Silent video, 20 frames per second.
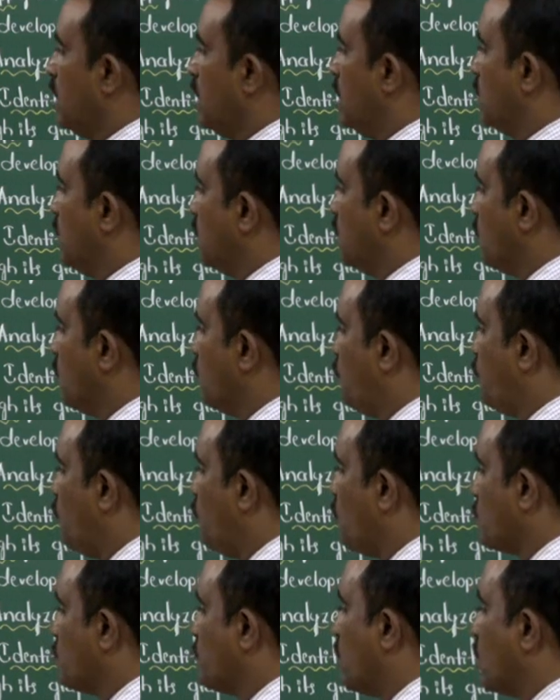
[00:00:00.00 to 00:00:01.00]
Then the
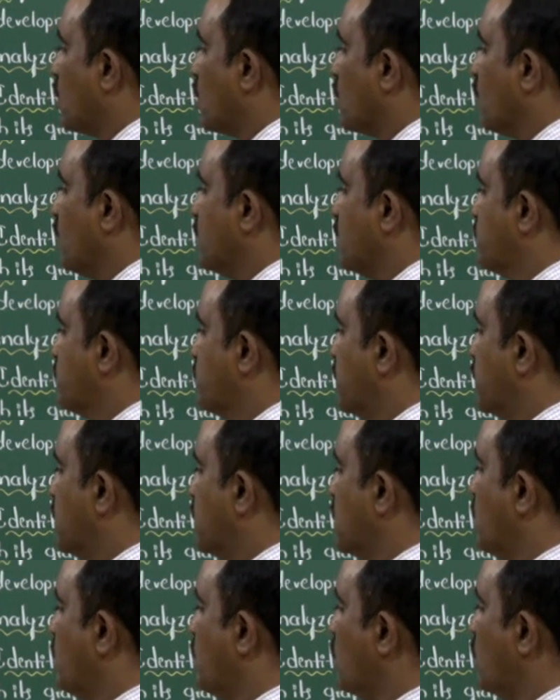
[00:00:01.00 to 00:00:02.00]
fourth module will be
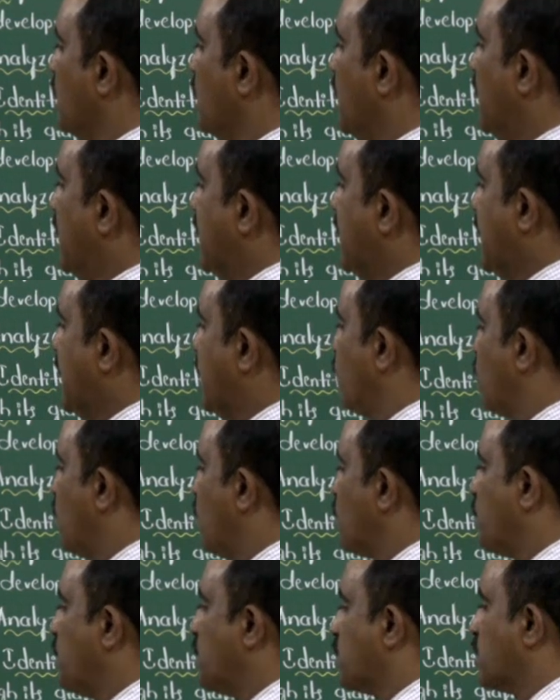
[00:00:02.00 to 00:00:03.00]
speaking about
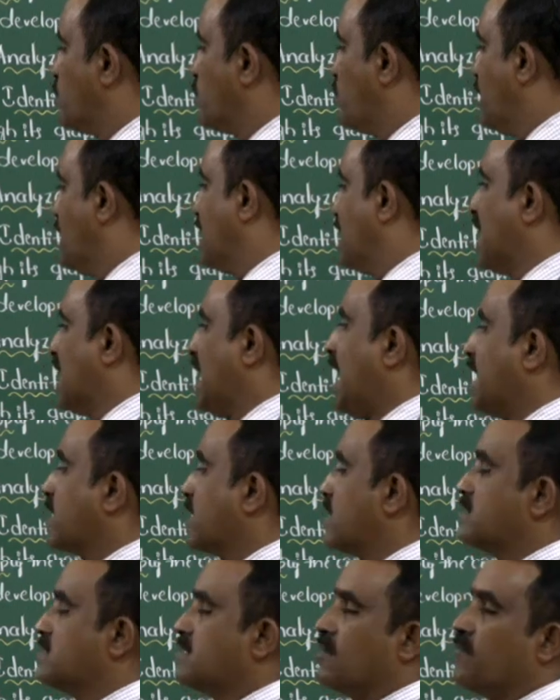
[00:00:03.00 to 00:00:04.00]
development of
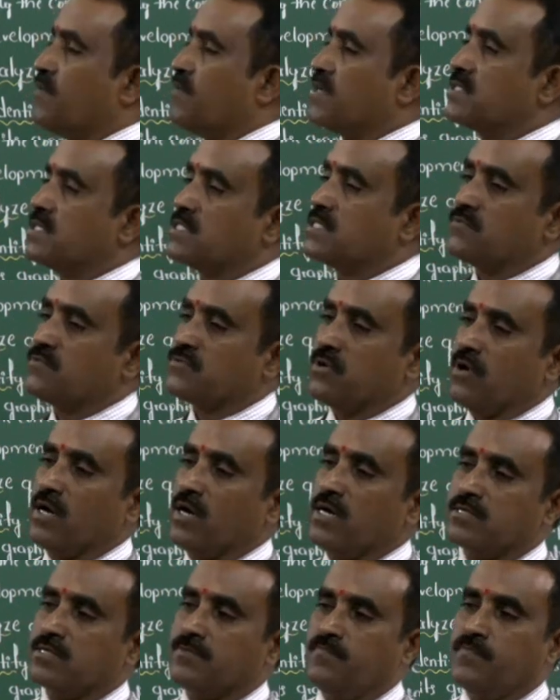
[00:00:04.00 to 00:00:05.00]
lateral surfaces of
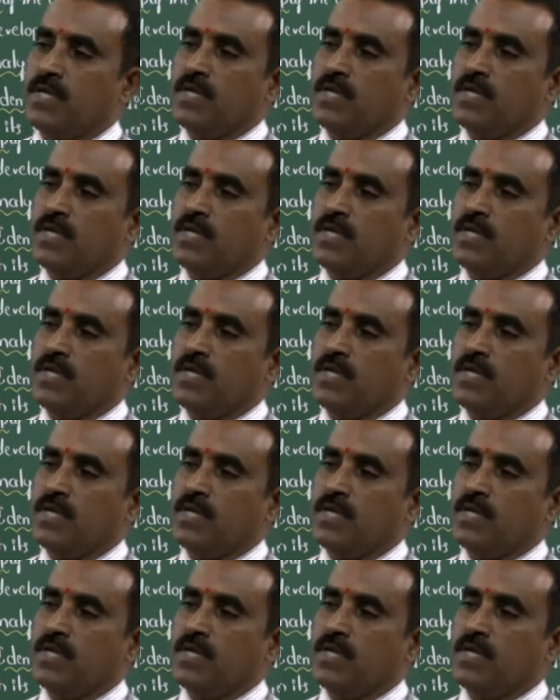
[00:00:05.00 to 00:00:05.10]
solids.